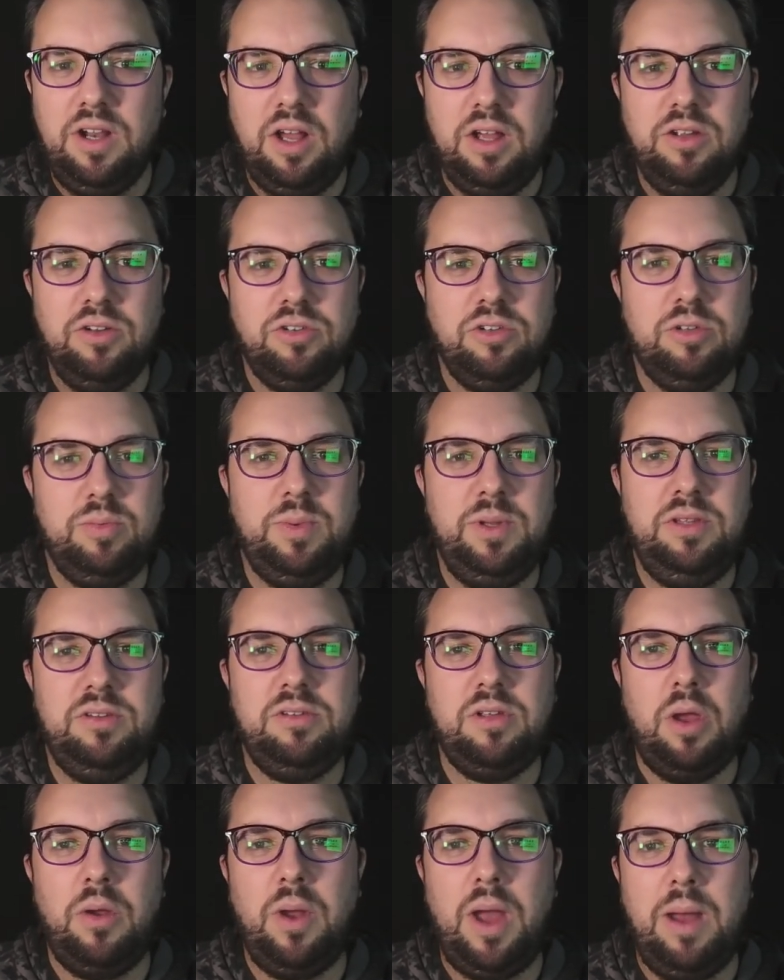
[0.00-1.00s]
Like, you'll just be
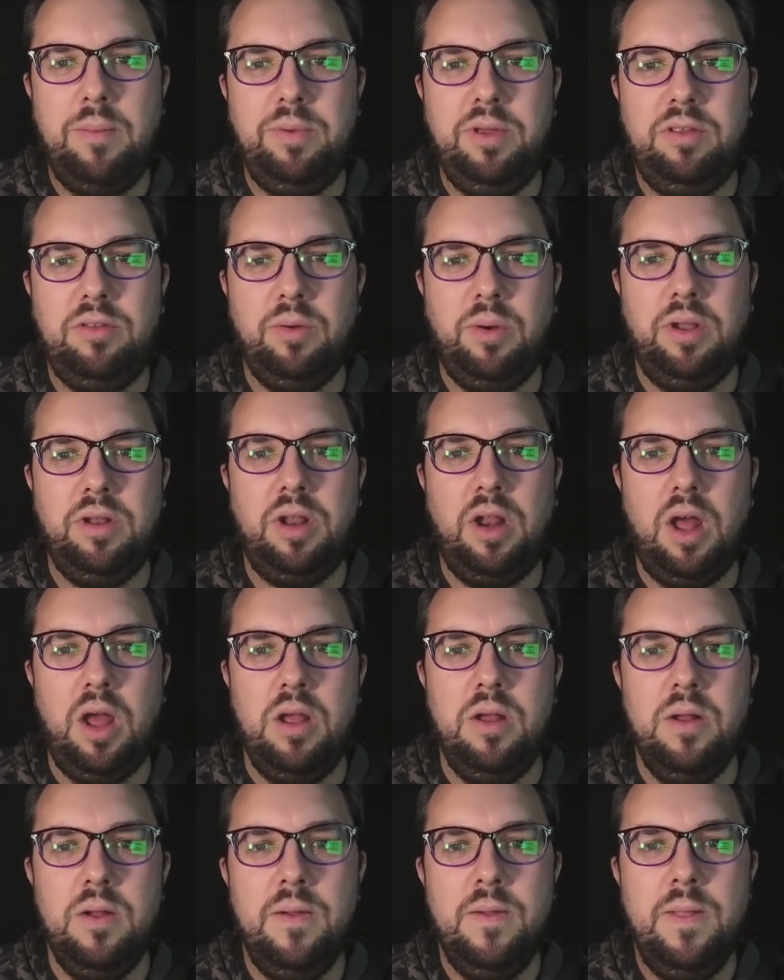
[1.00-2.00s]
so happy. So I don't know.